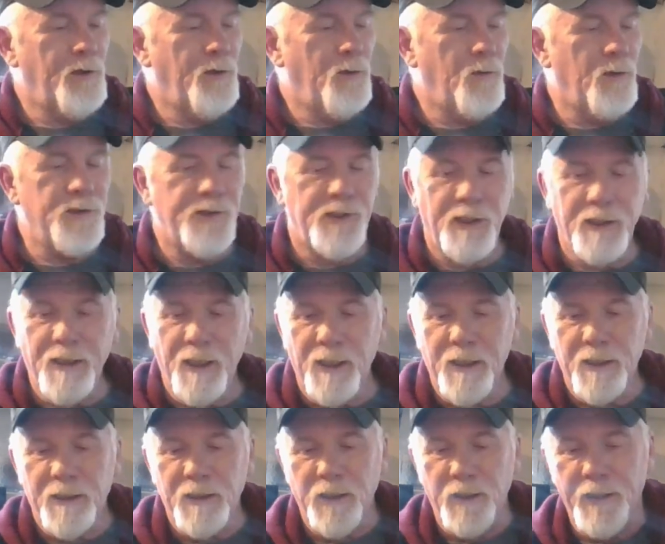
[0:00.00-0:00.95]
Once I got
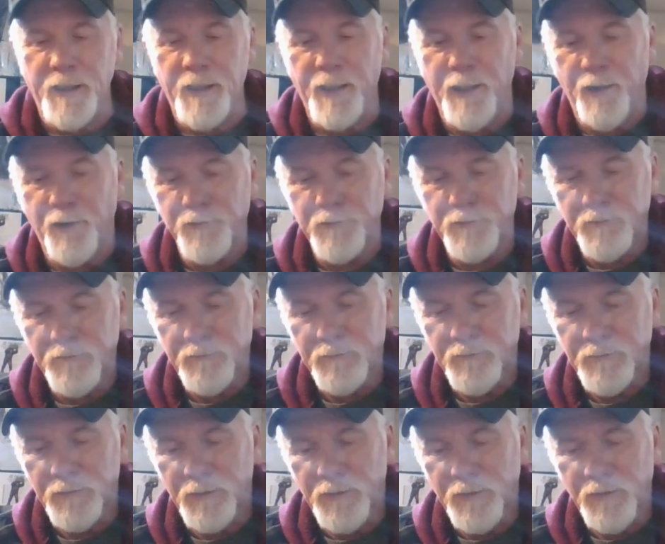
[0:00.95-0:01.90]
it cut out,
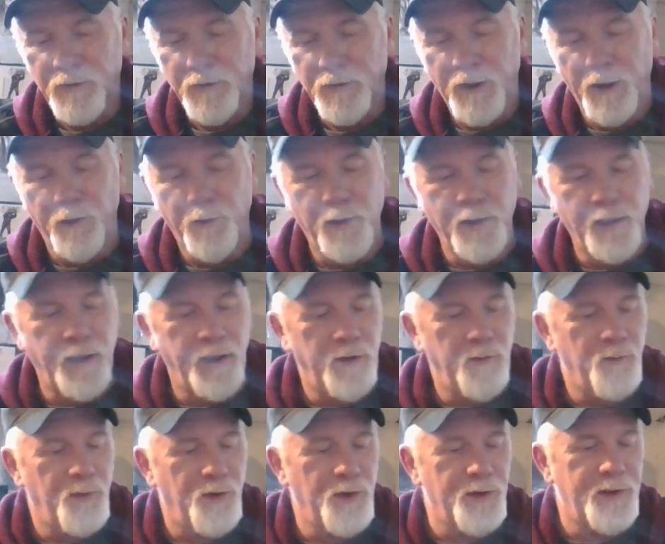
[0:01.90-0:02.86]
I went ahead
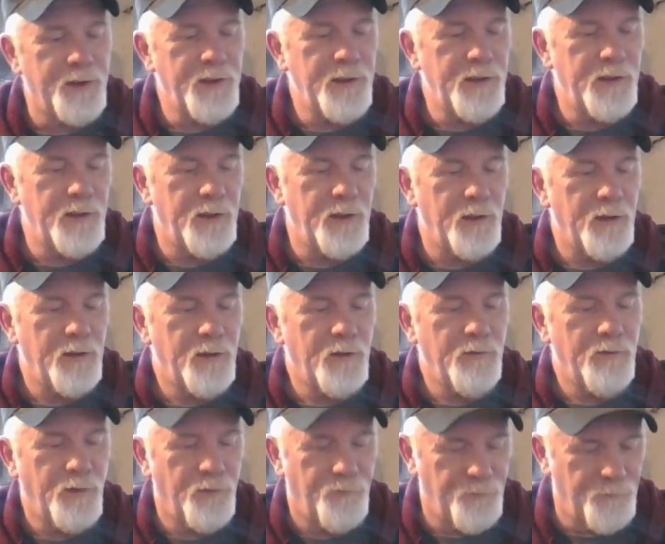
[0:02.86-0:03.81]
and put the,
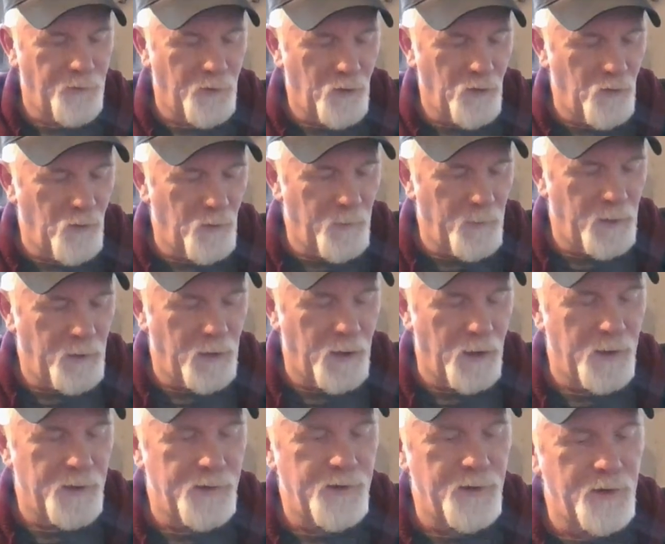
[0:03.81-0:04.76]
the foam
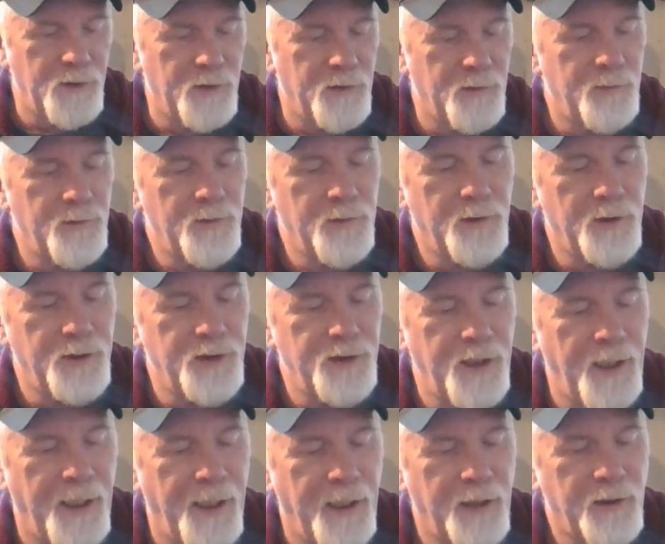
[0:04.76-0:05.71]
onto the, the
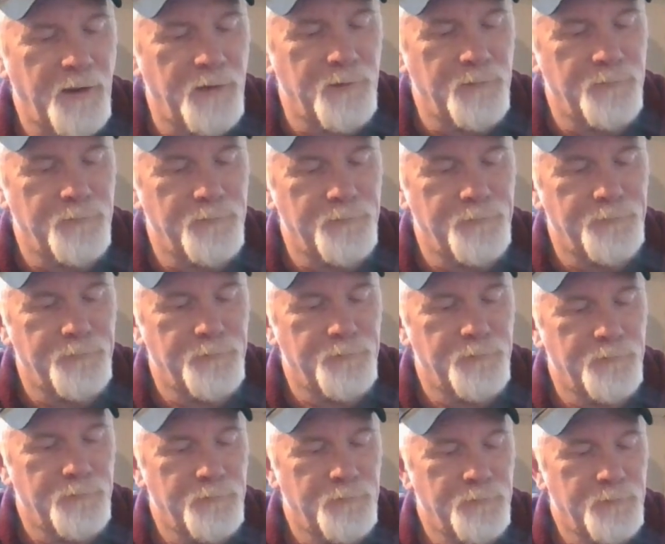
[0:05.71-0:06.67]
jack.
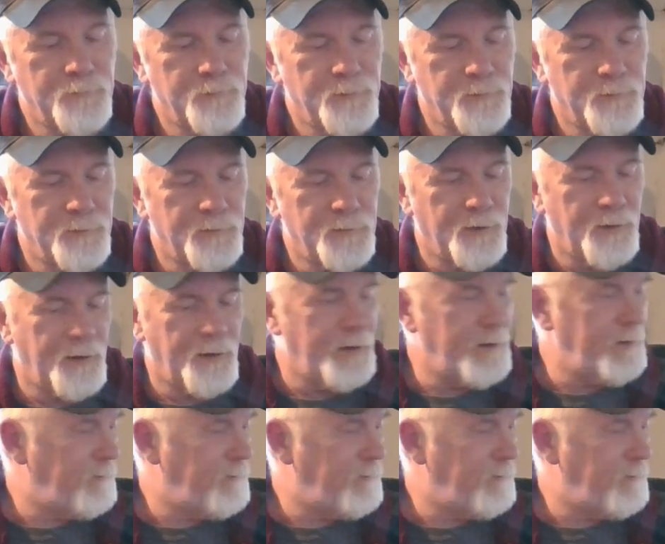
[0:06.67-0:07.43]
All right.